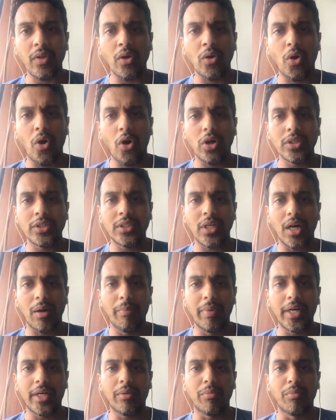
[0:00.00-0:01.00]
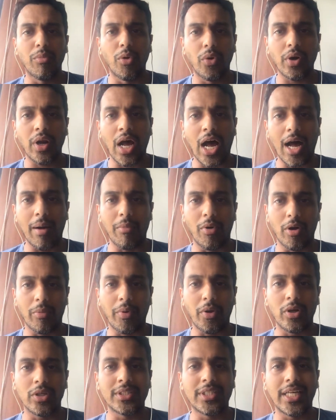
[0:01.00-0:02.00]
cause a bit more harm, or
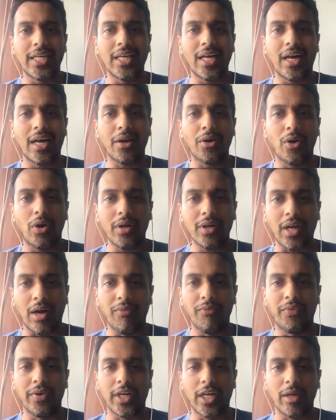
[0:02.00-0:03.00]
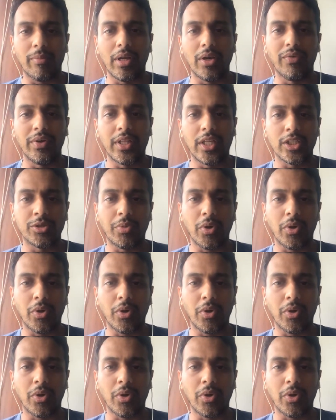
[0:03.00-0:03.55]
because they are not comfortable with this,